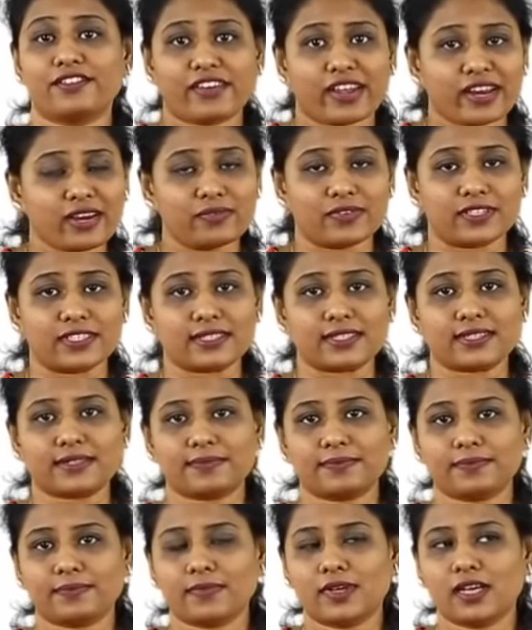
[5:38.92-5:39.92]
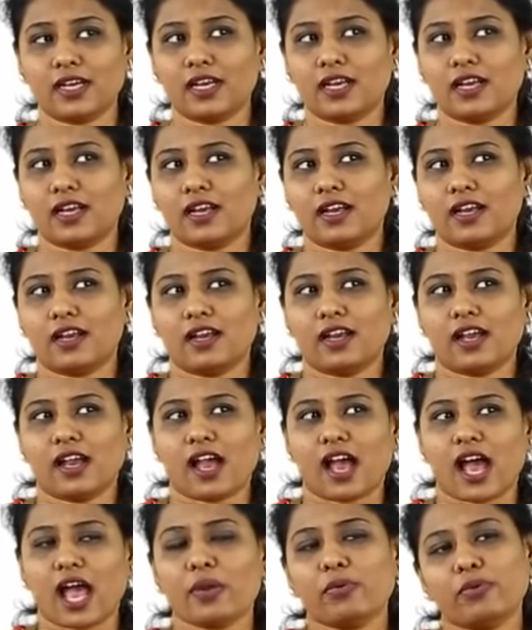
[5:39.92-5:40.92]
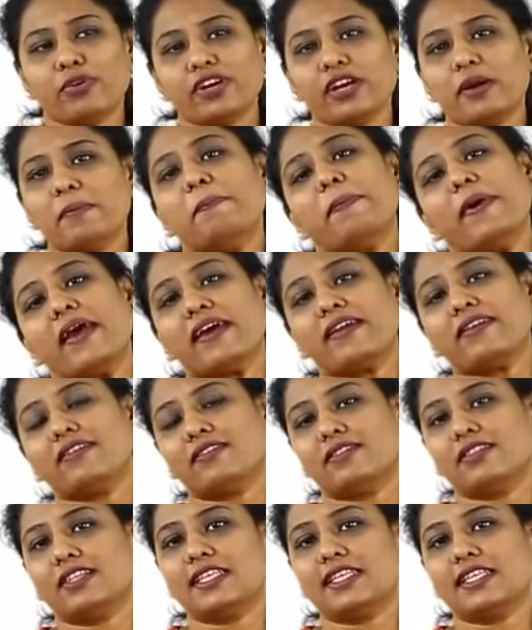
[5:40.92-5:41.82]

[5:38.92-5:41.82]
Relevance. I want to compare